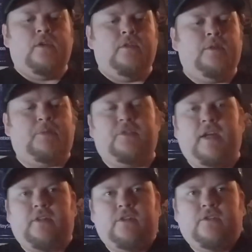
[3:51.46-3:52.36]
The
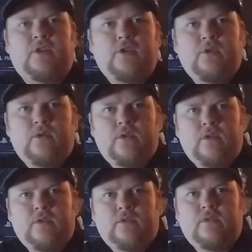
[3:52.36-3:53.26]
Protector 2,
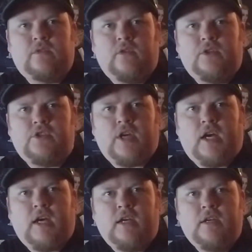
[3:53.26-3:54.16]
Tony
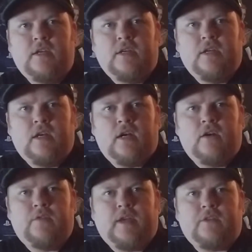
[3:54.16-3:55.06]
Jaa. I don't know
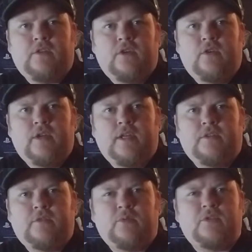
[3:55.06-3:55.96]
if you guys know who he is.
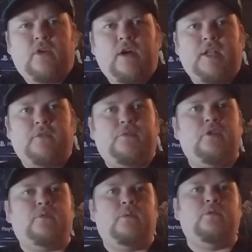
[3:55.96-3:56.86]
This one's alright. The
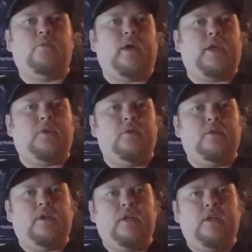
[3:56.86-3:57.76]
first one was way
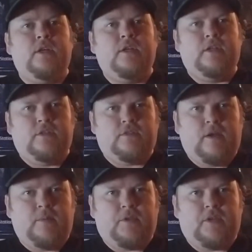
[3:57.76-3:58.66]
cooler.
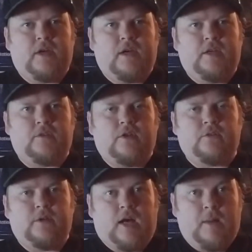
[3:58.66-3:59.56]
Same with, he's also
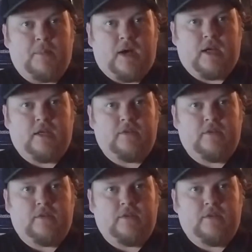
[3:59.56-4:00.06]
in Anbach.